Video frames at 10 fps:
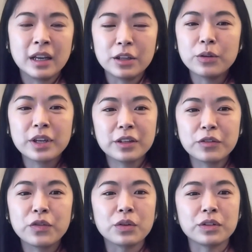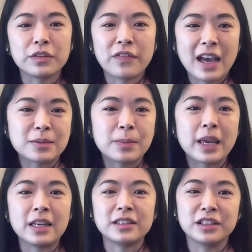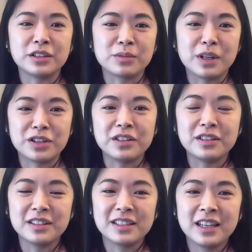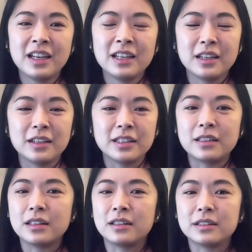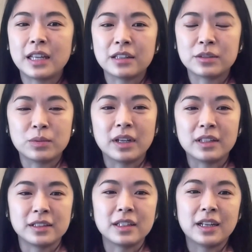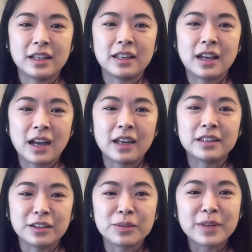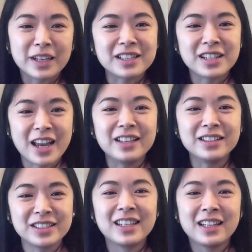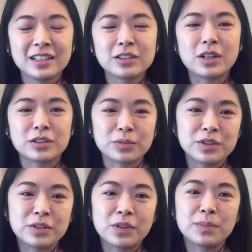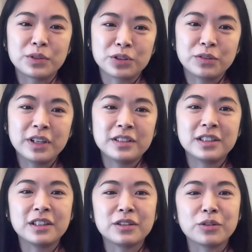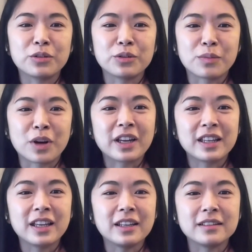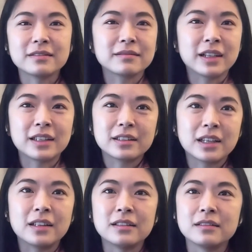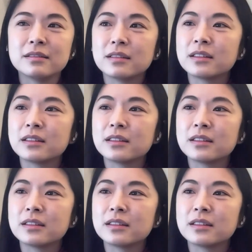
you get to feel the fast-paced iterations. That's when I decided I need to make the change. So I switched from petroleum engineering to marketing like 15